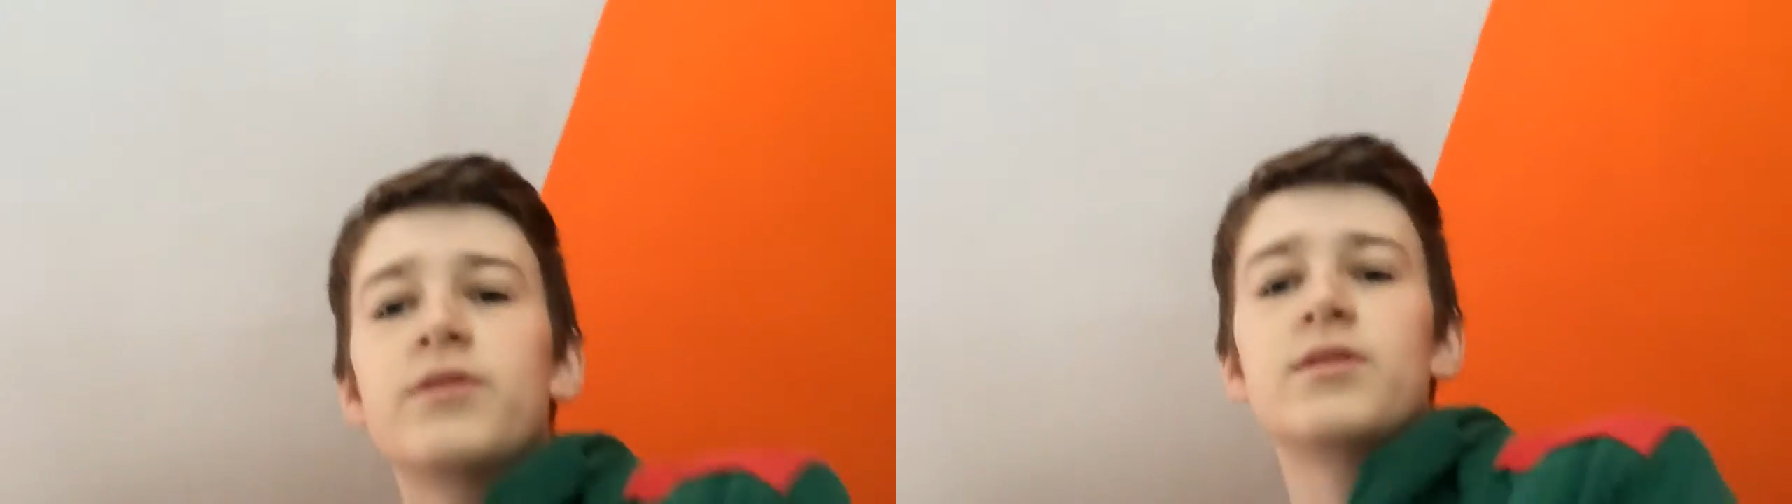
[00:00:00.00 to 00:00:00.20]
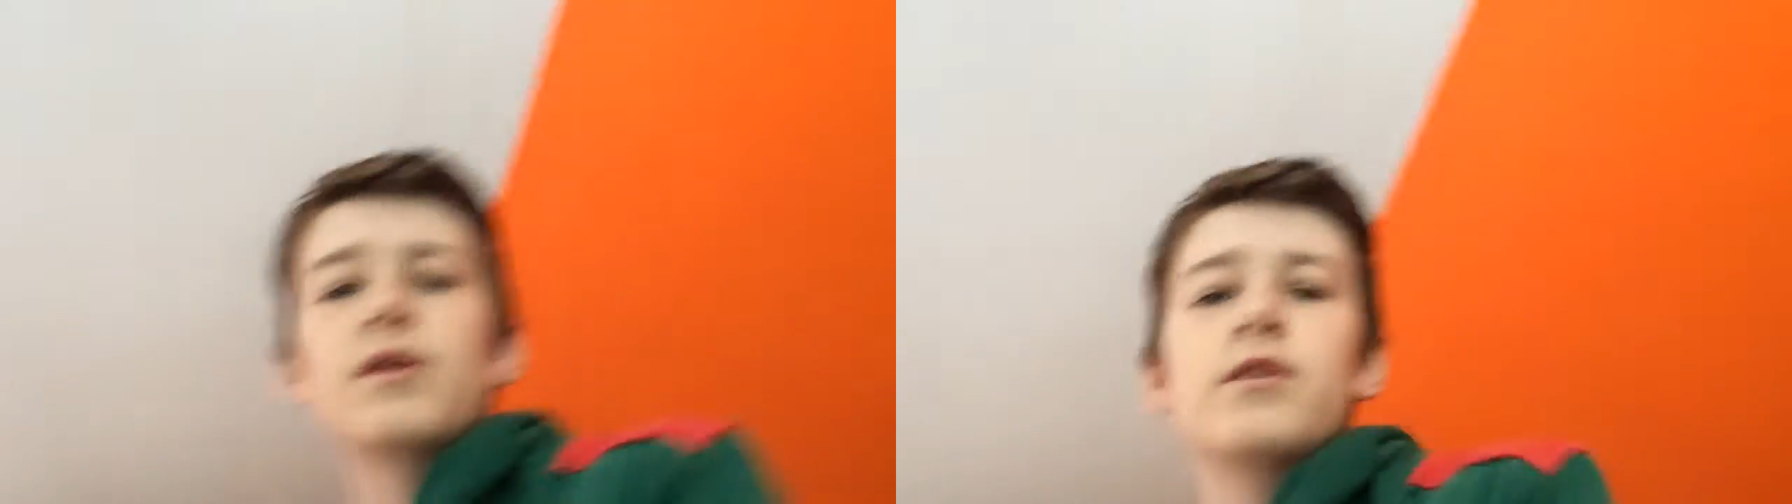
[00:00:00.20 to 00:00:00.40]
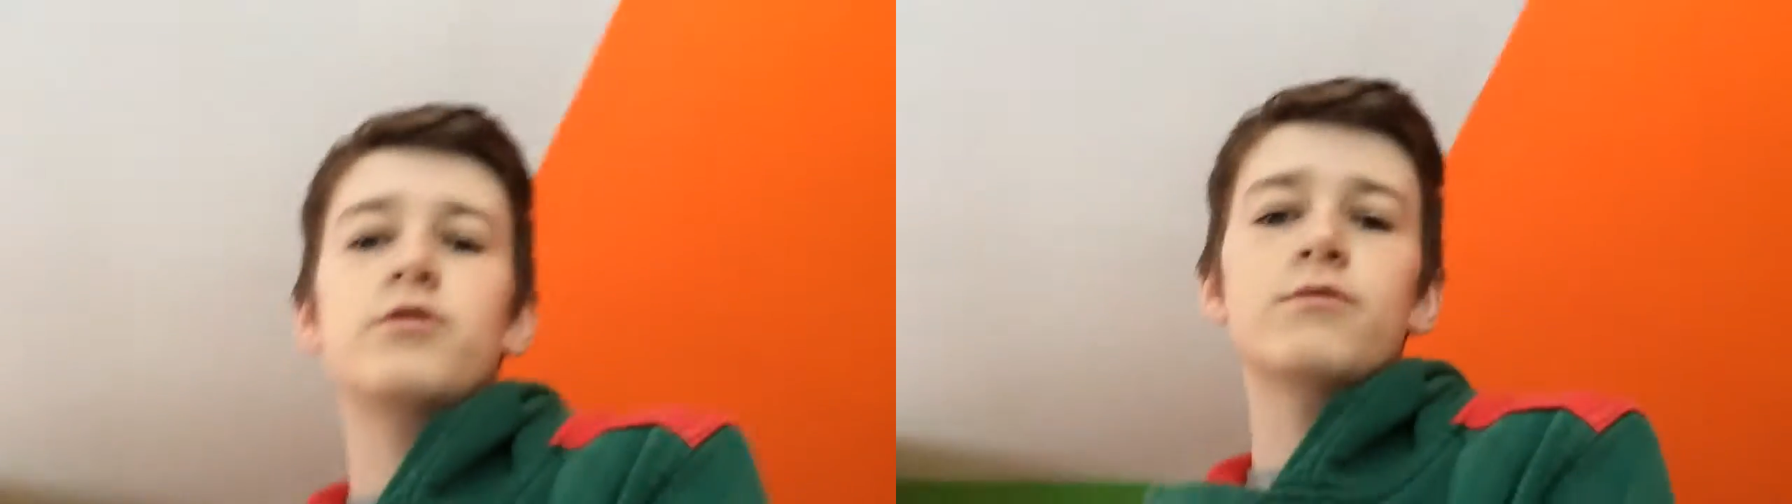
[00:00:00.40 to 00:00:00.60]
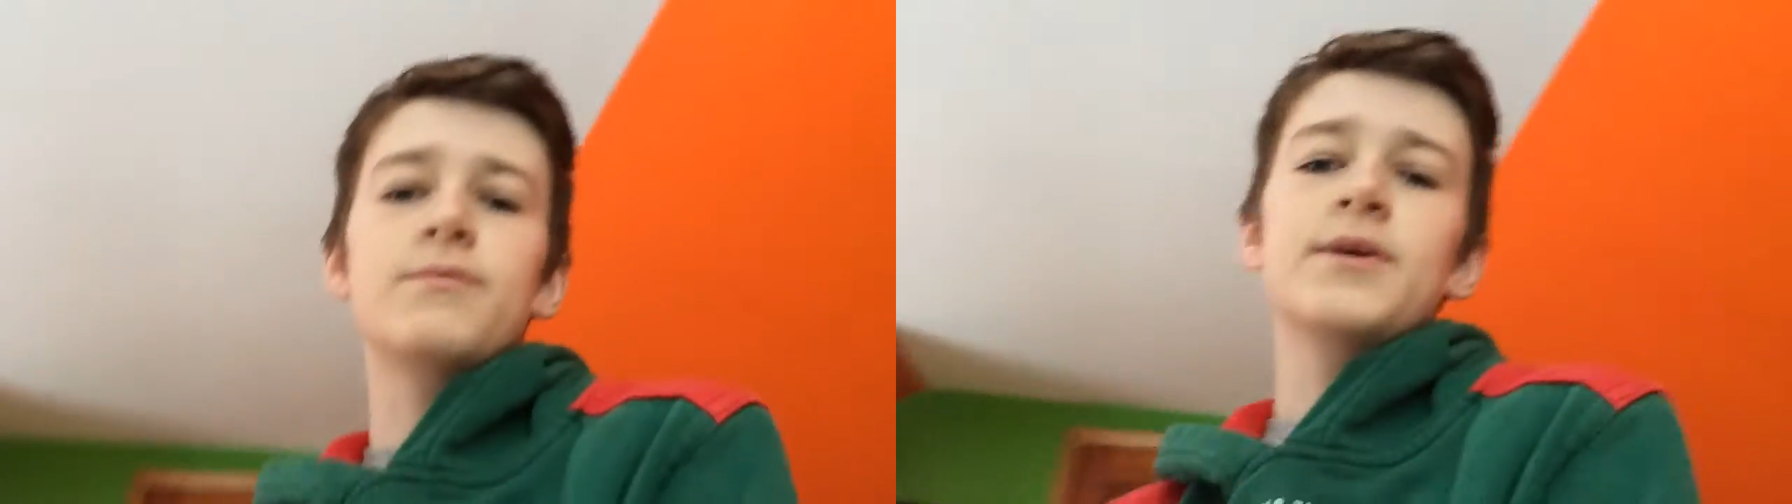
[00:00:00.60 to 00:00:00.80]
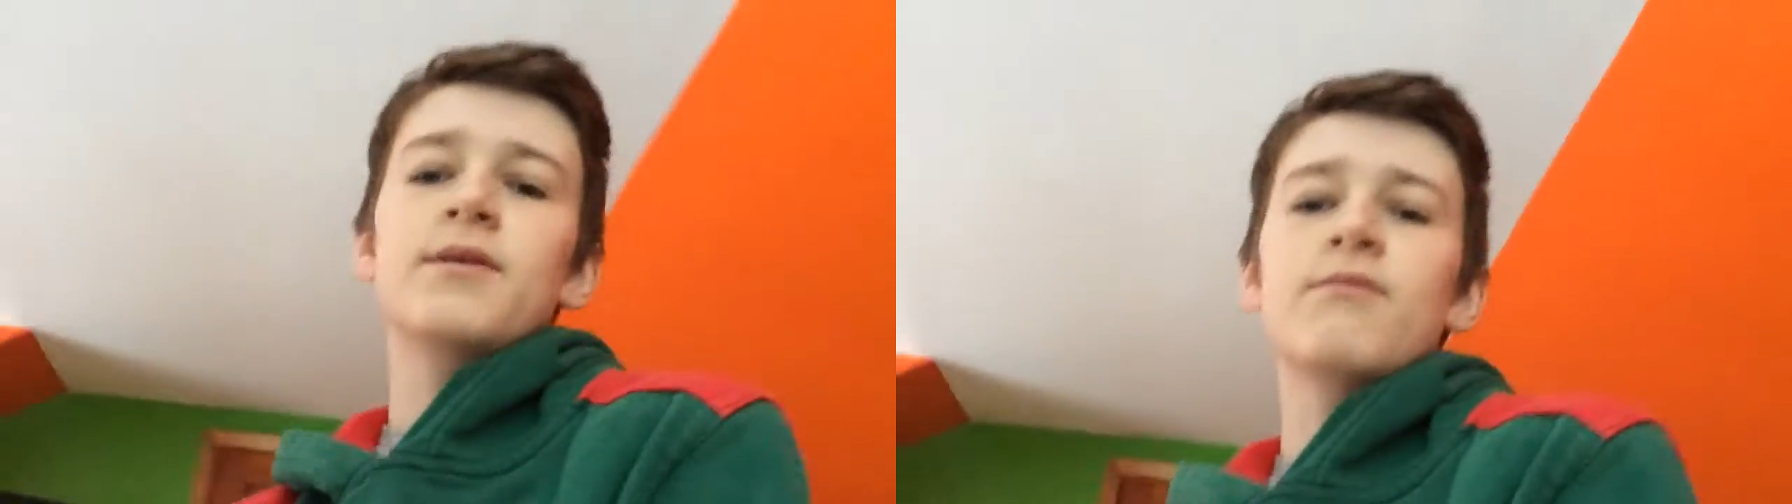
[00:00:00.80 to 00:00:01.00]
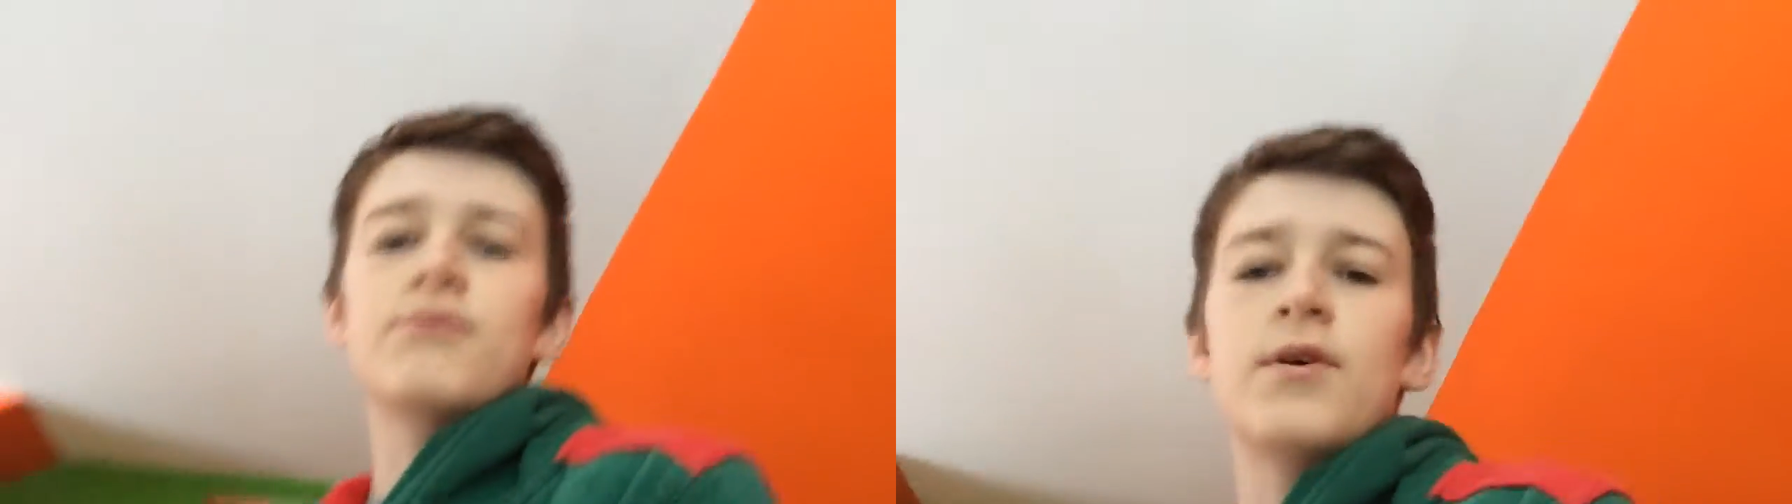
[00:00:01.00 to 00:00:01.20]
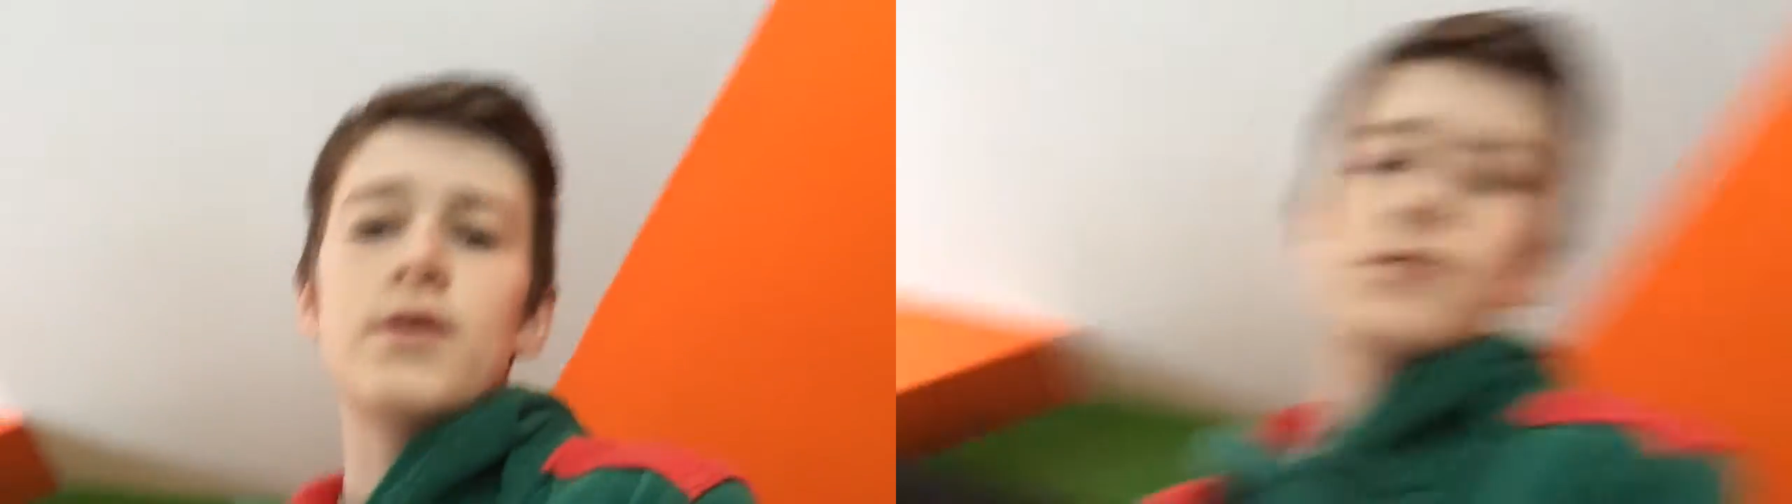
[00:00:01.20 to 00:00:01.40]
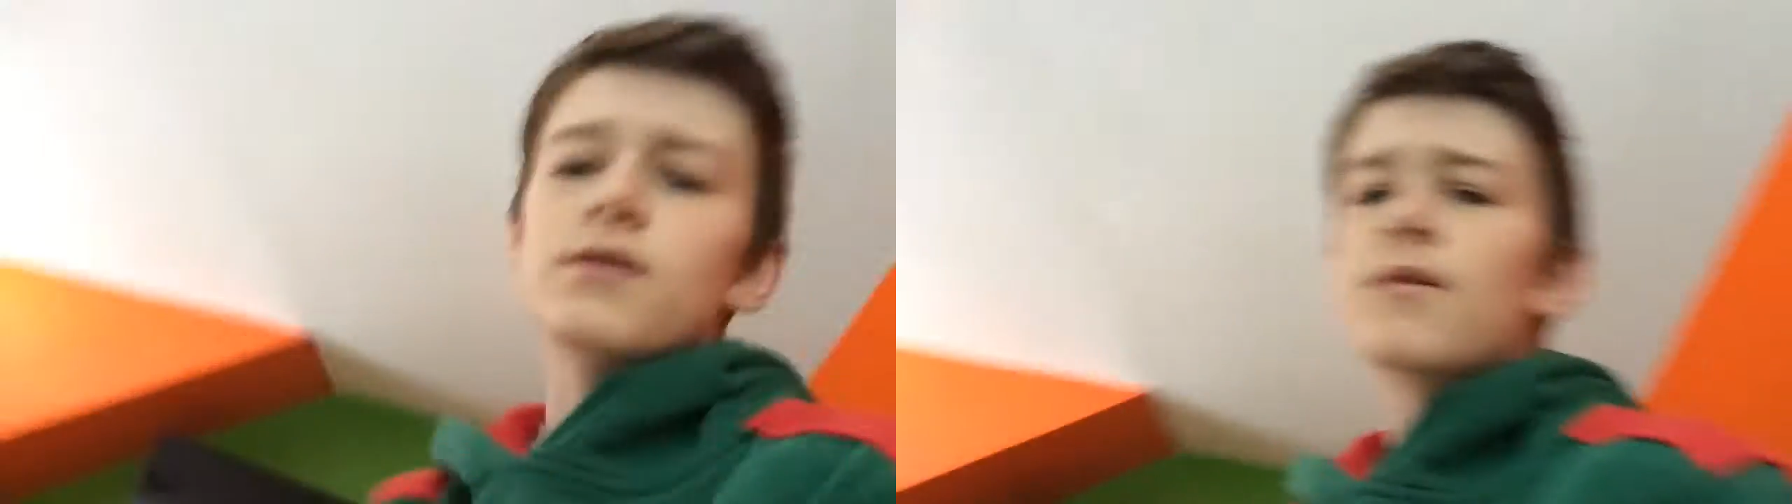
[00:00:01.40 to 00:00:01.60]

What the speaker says: today should be fun.